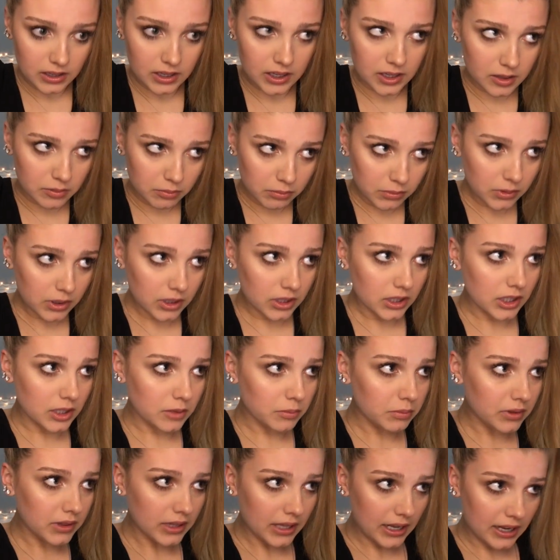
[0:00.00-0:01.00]
and
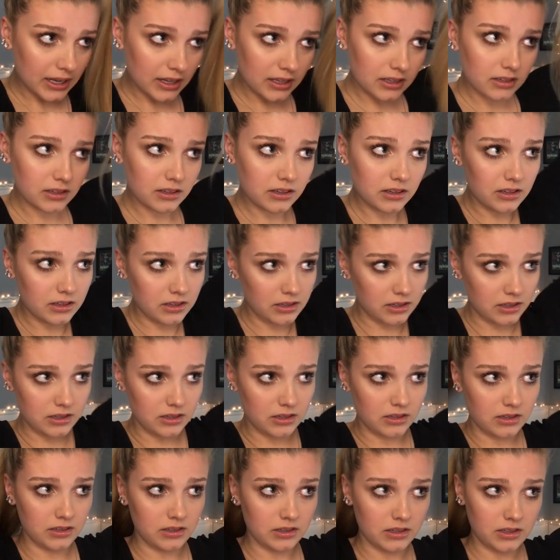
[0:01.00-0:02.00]
clip that
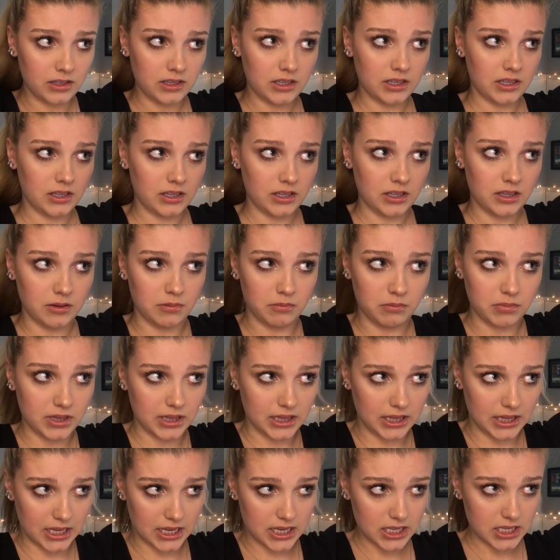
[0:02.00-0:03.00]
in
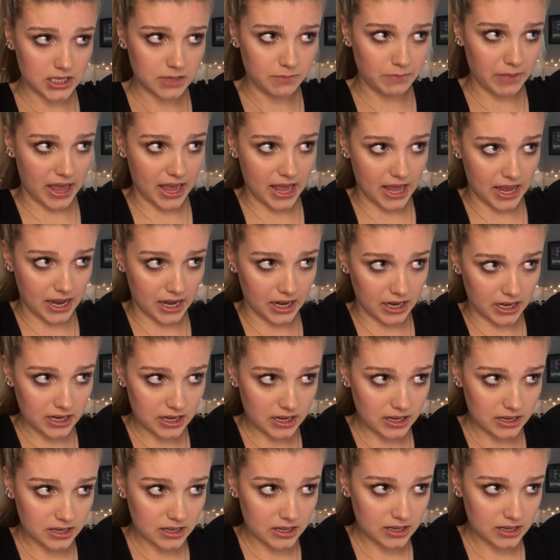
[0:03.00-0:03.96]
place behind.